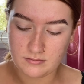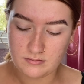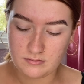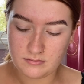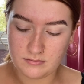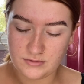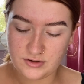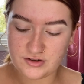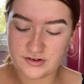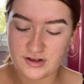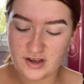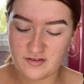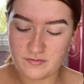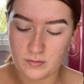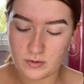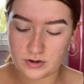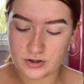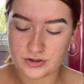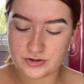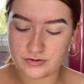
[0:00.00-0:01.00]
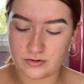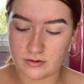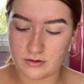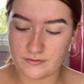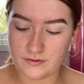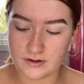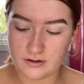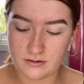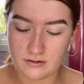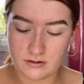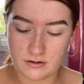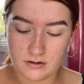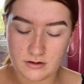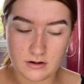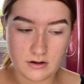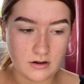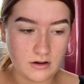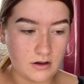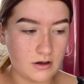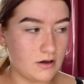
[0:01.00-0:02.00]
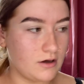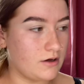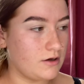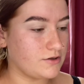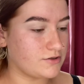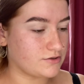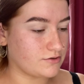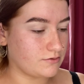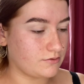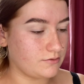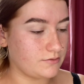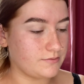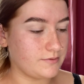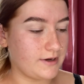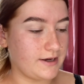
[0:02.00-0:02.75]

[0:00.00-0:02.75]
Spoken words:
you just have more control of it. So